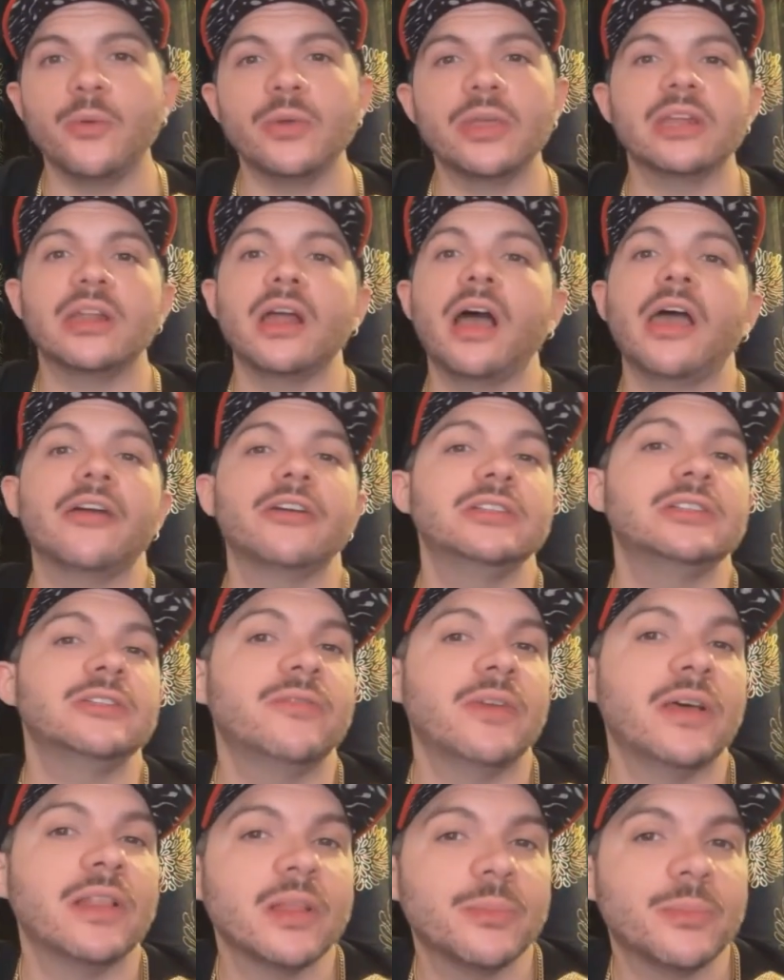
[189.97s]
We had hired
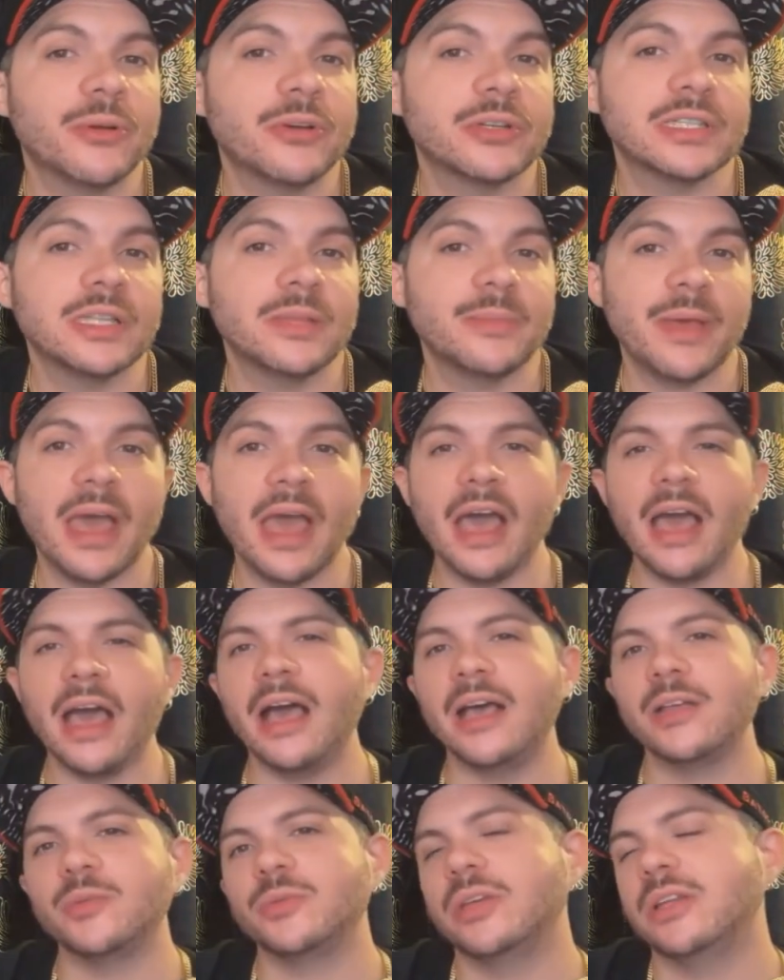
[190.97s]
developers in the
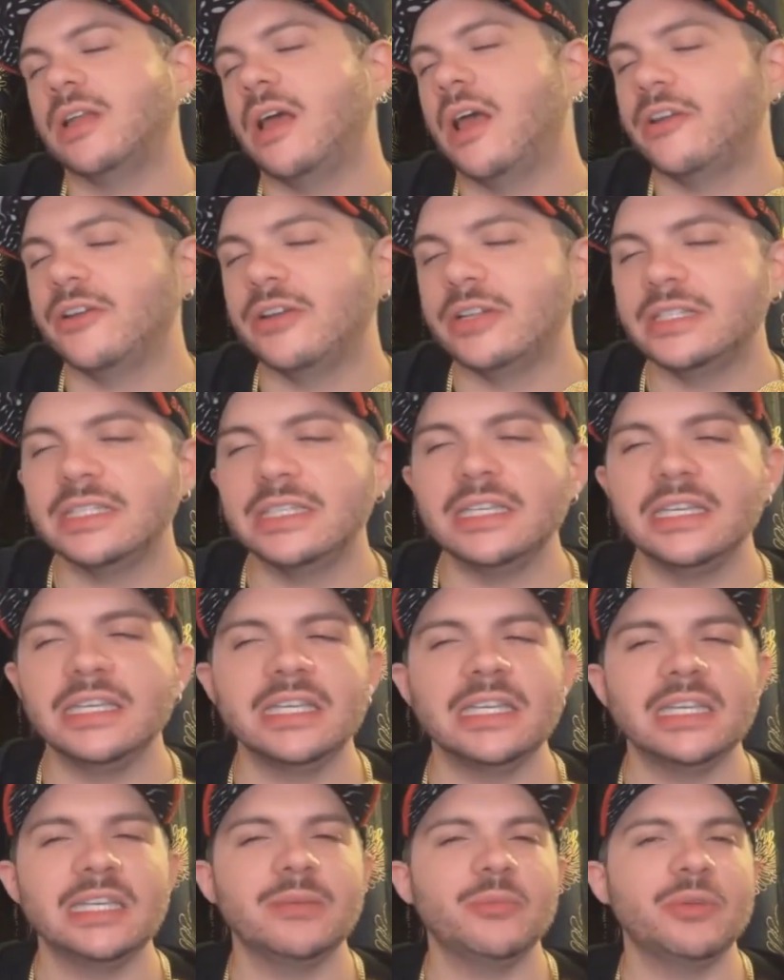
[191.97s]
past. We had hired a
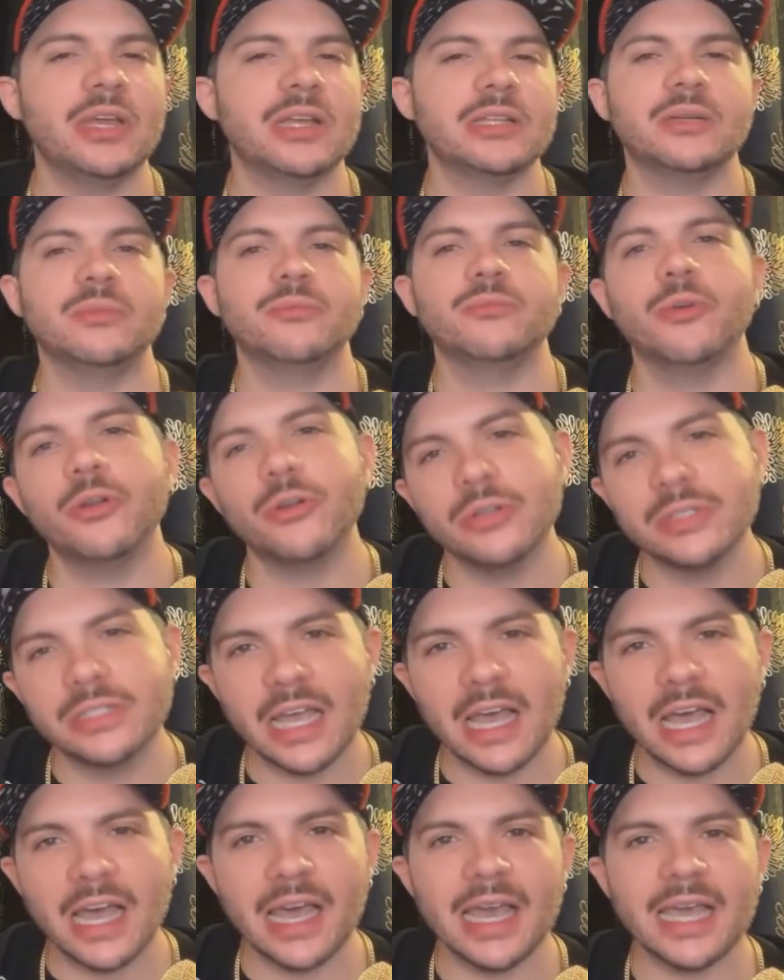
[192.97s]
team. We had done
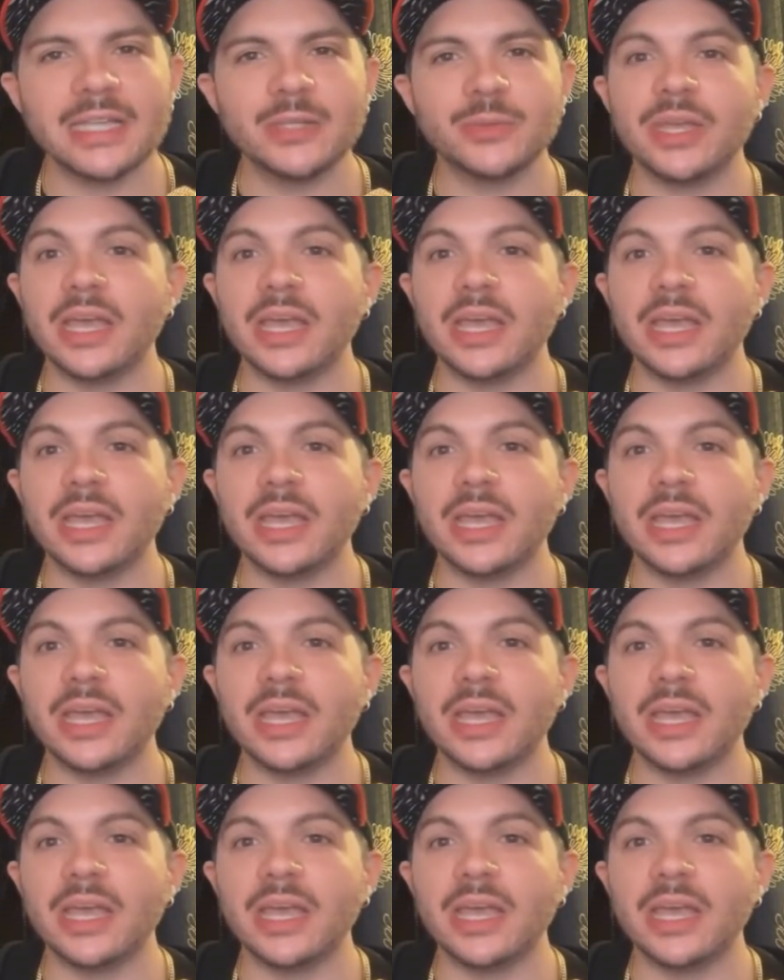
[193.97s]
prototypes.